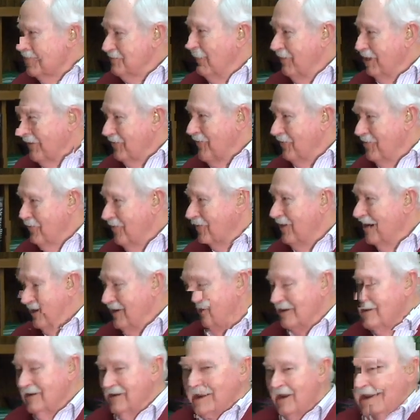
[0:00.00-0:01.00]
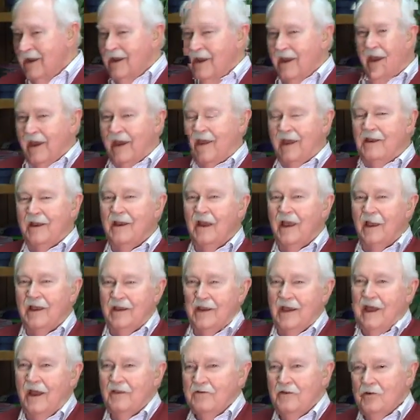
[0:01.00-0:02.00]
has been great, and
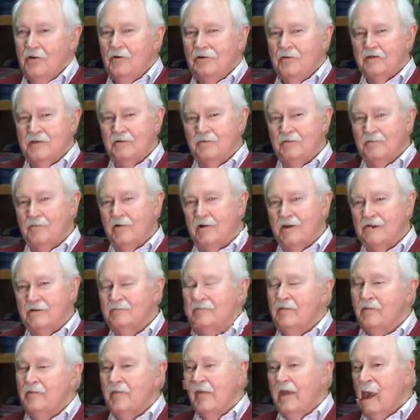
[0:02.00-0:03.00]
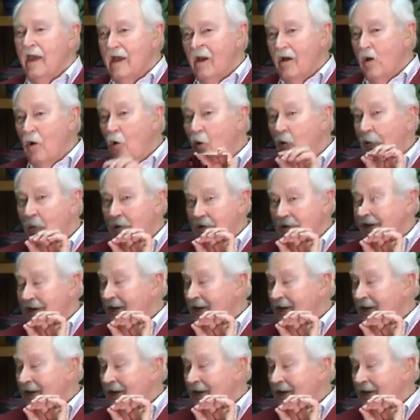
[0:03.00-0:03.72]
I know that we opened